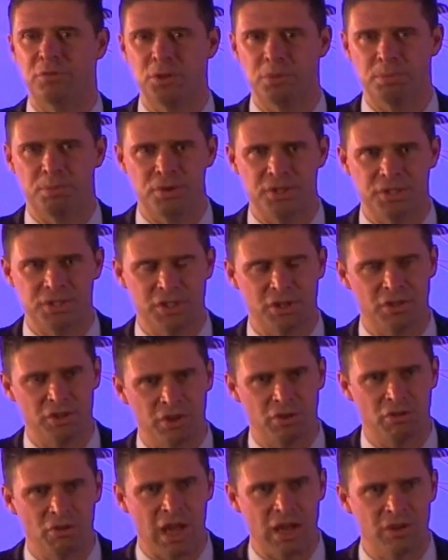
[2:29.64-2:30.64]
footprints on
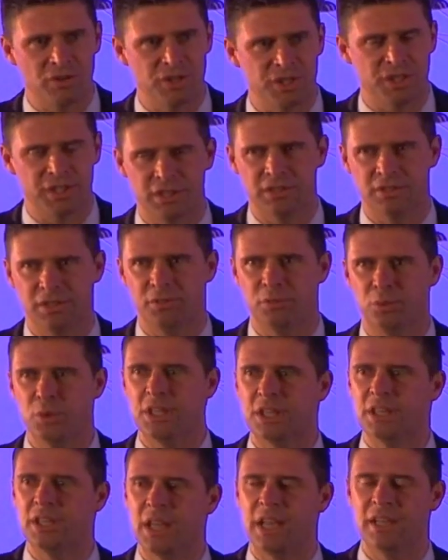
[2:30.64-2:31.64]
the ground here, if we
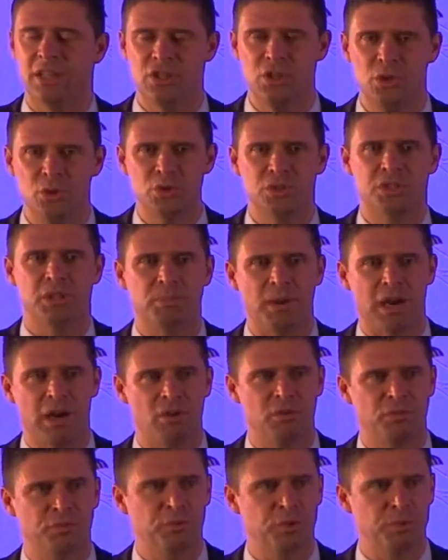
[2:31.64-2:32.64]
can use the
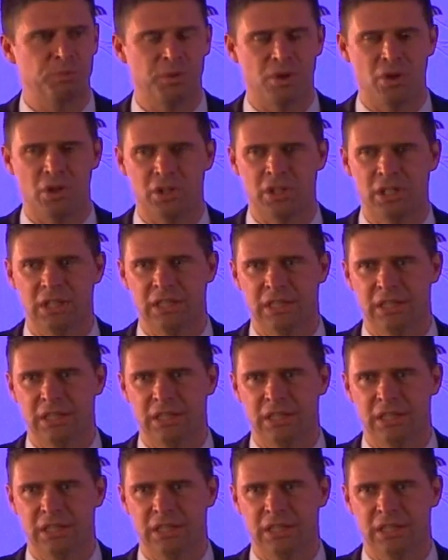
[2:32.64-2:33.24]
power of football